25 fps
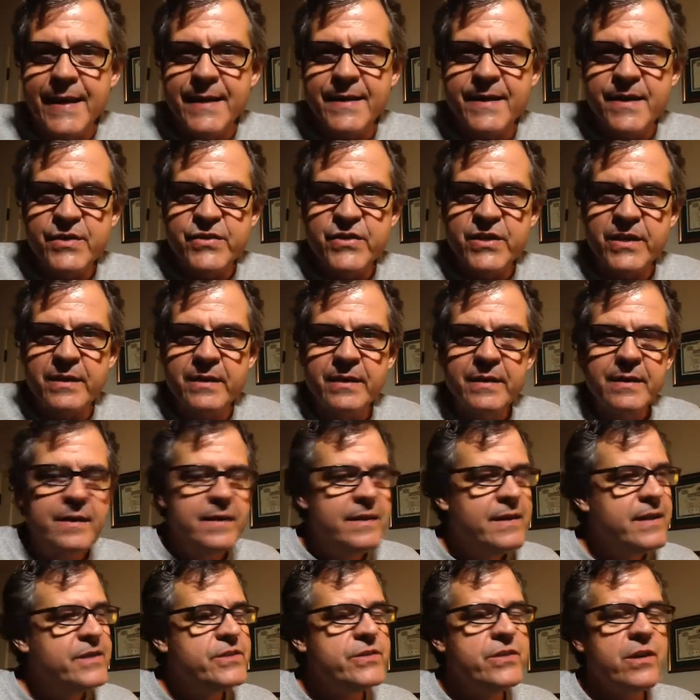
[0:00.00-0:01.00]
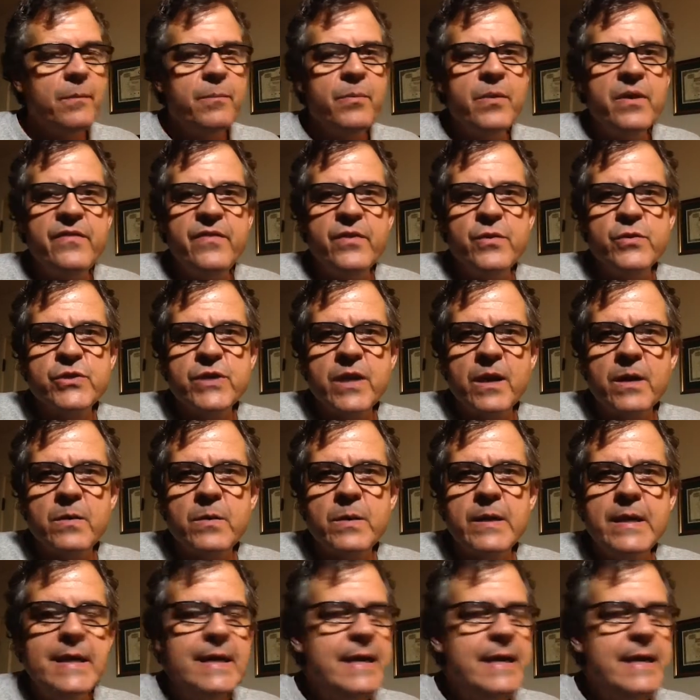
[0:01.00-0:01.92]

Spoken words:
edition. This is your preview show.